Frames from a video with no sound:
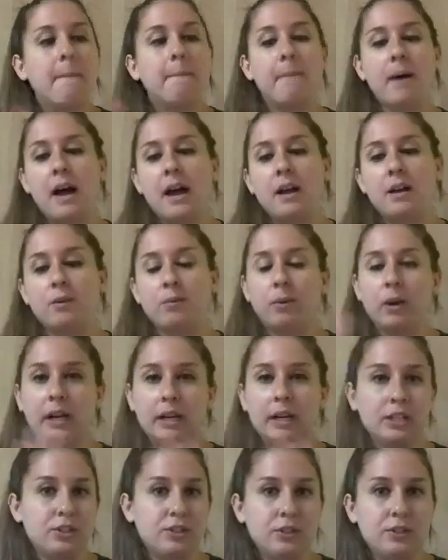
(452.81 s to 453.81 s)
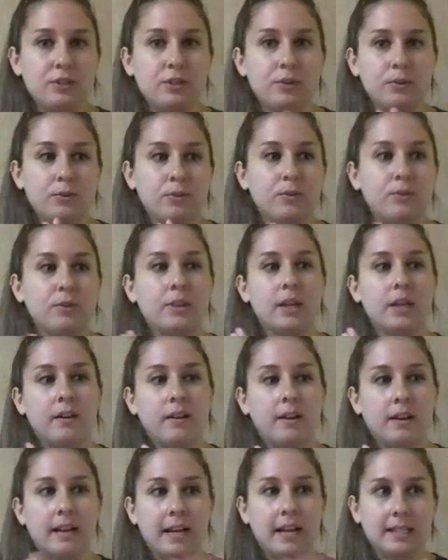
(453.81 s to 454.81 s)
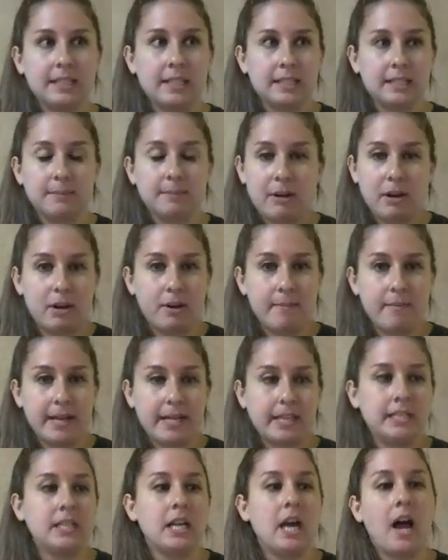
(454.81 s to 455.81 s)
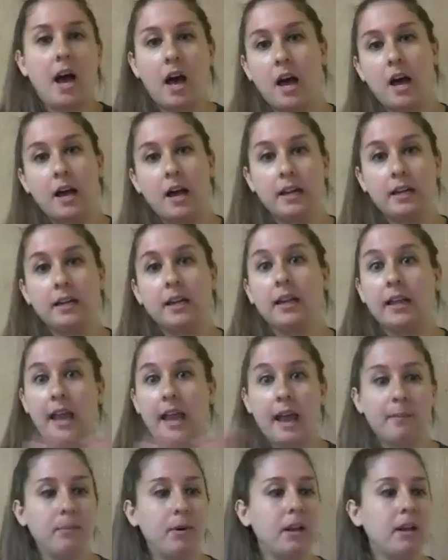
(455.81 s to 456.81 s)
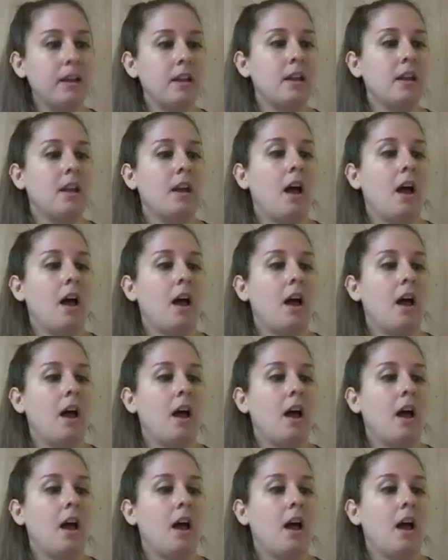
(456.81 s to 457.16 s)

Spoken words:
But we're going to do the next experiment on camera.